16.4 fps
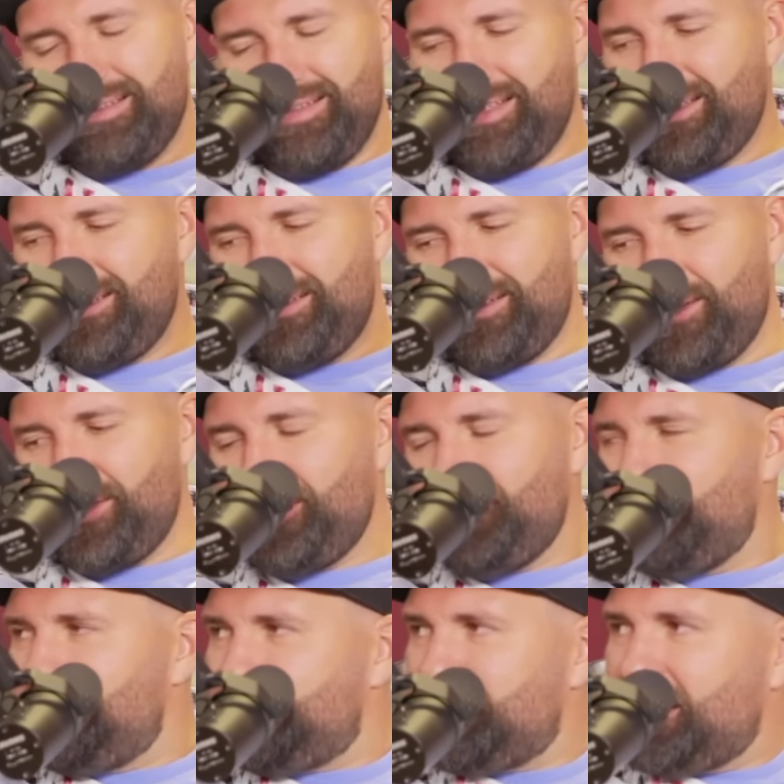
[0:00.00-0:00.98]
He's good.
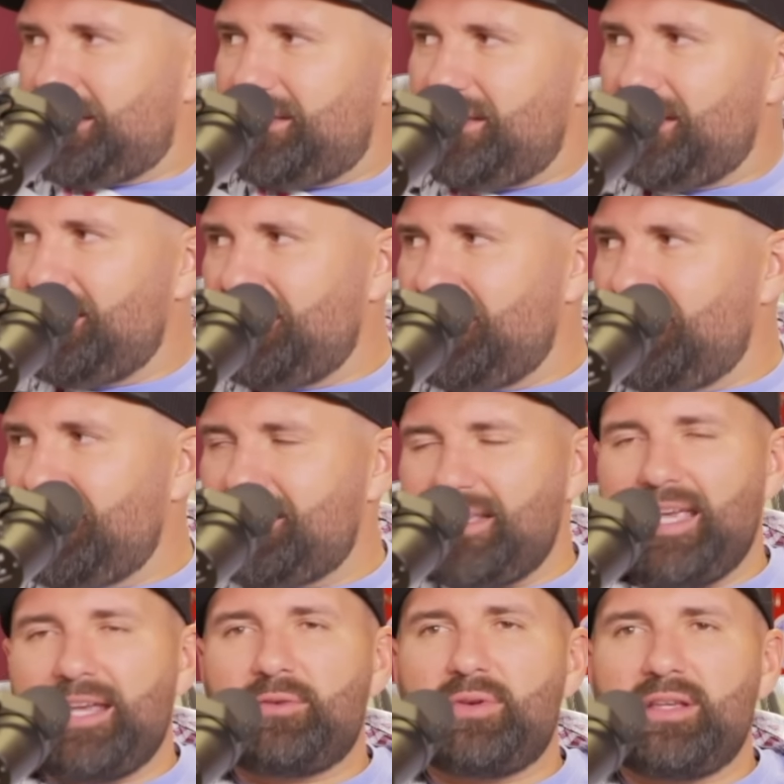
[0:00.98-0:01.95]
He gets
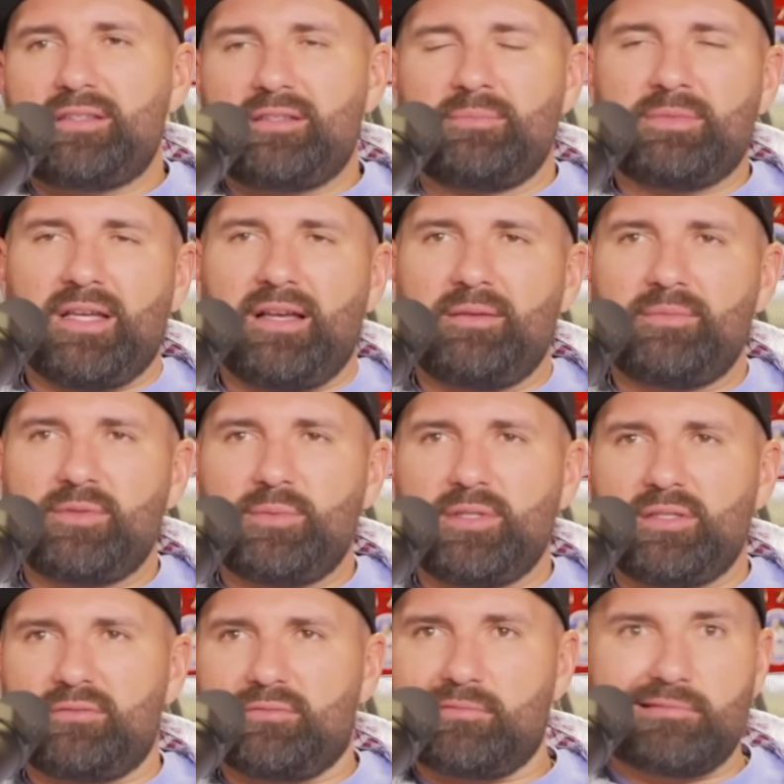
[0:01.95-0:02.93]
angry sometimes and
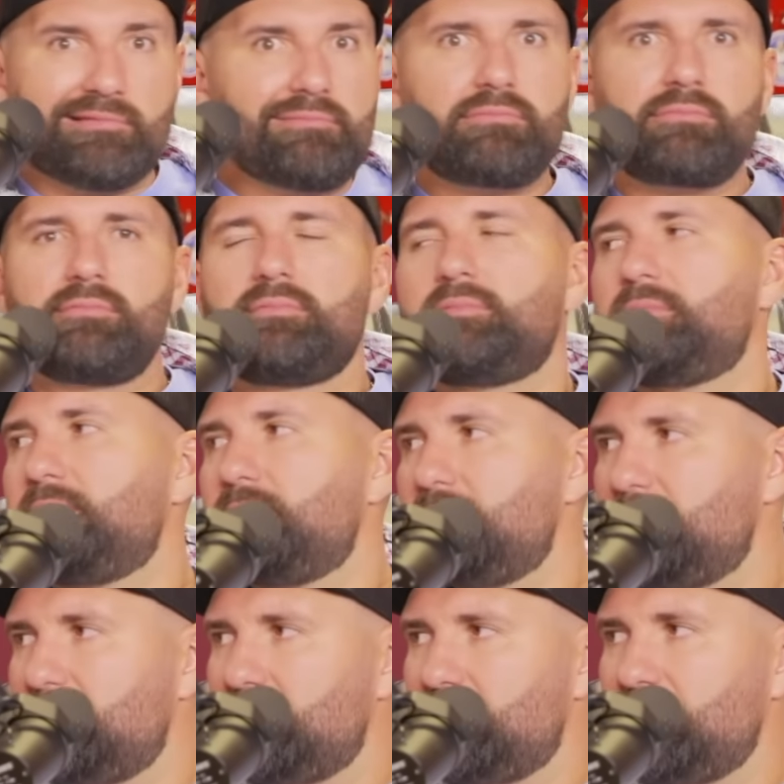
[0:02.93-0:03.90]
be like,
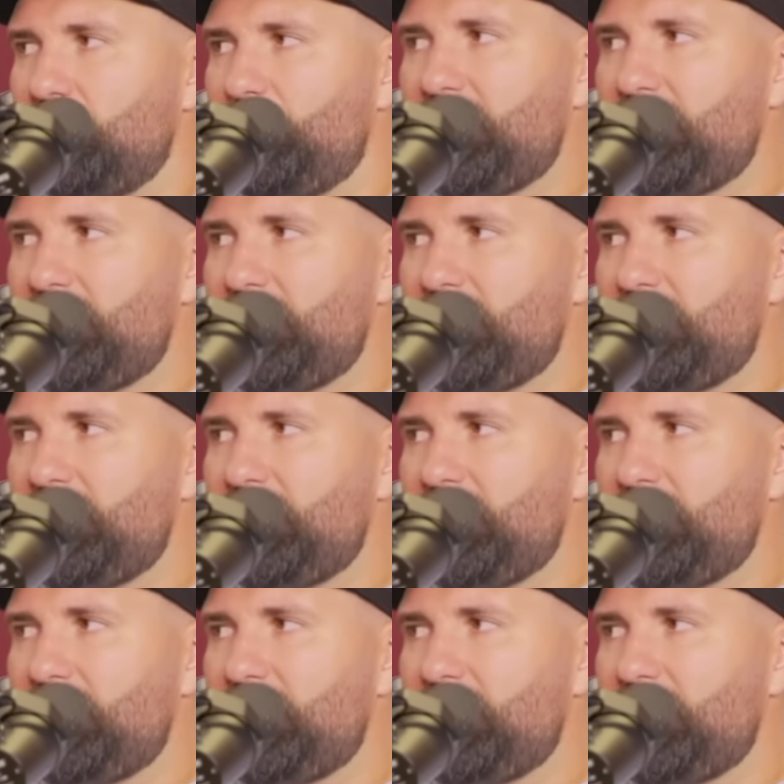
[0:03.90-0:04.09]
"Don't